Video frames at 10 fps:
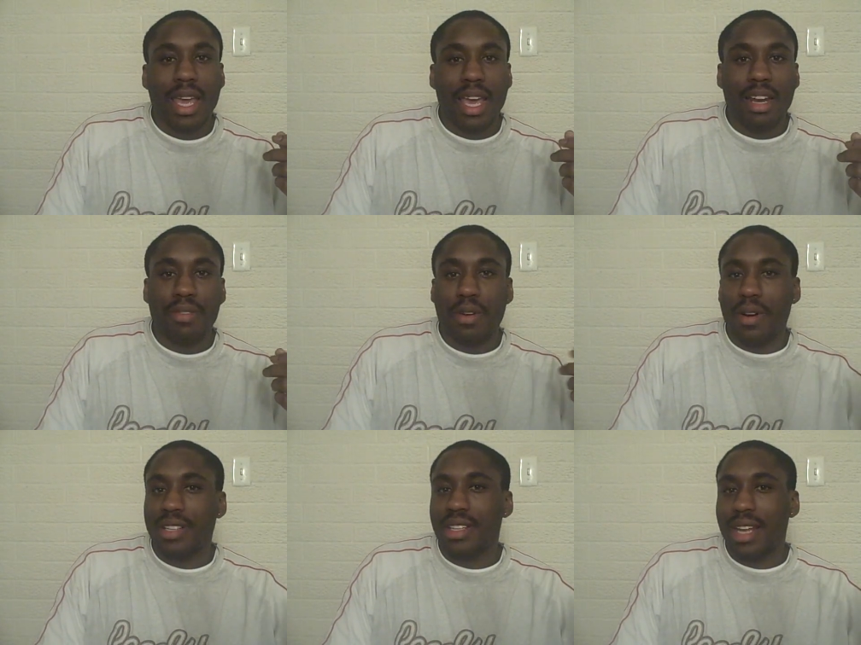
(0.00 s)
And of
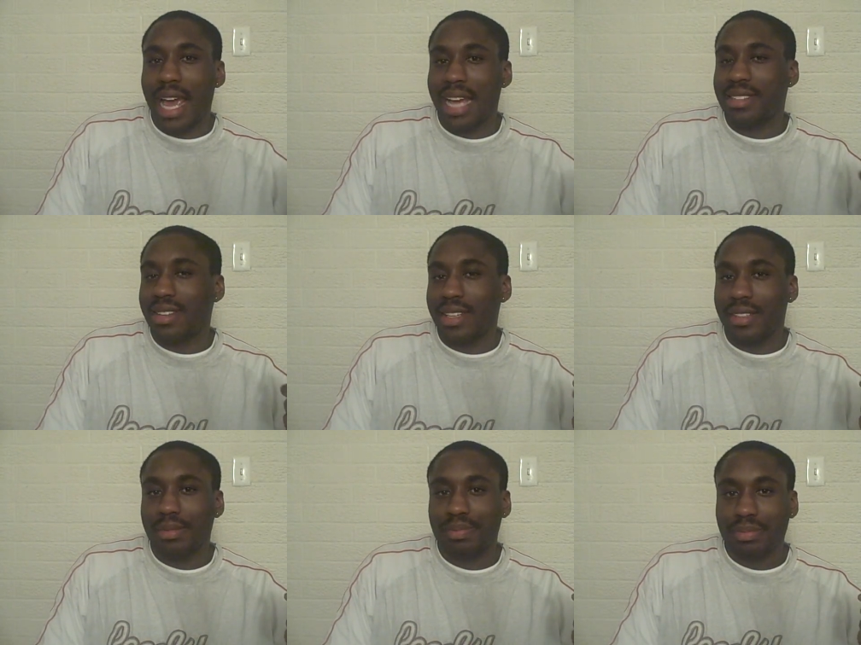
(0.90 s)
course, lastly,
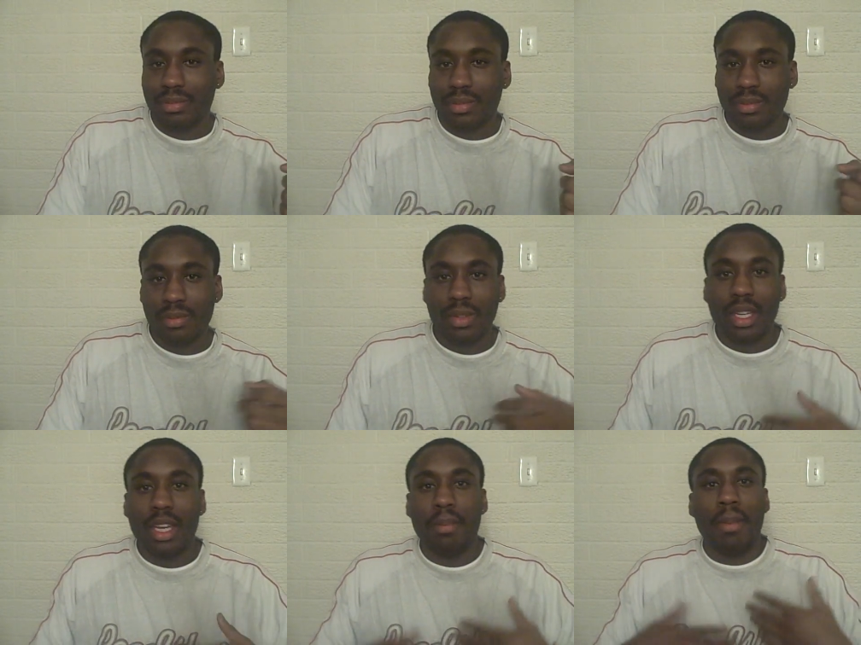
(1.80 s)

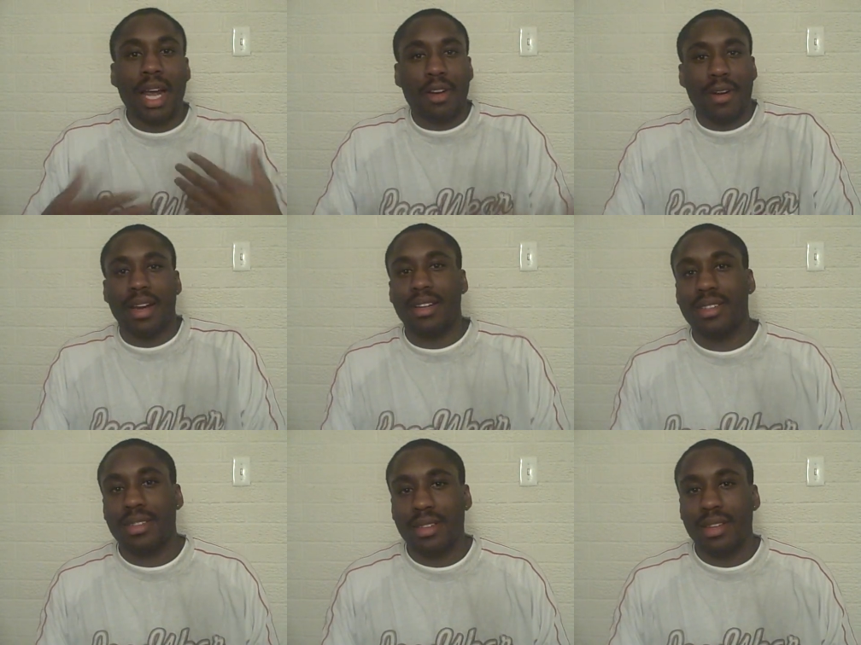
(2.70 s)
my
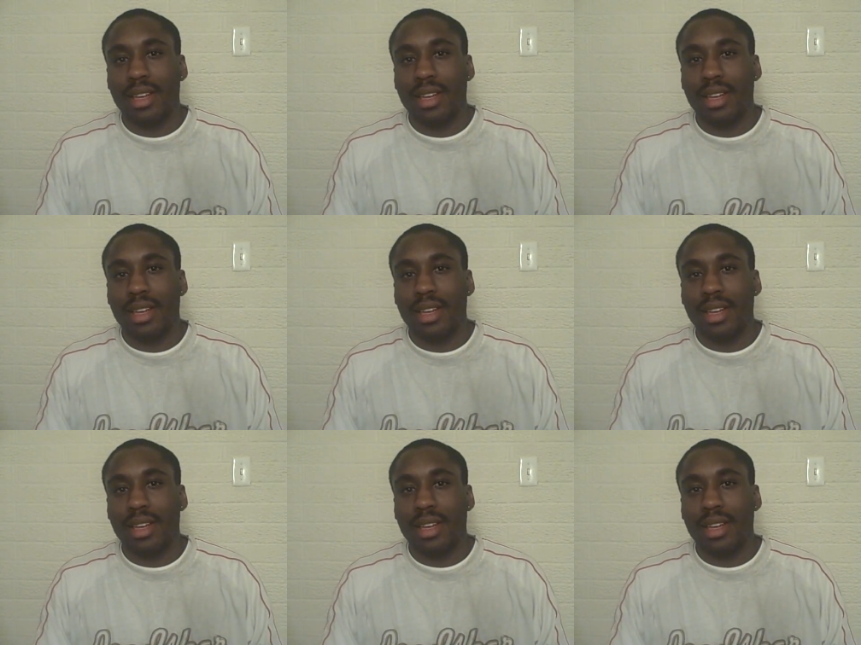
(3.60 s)
critics.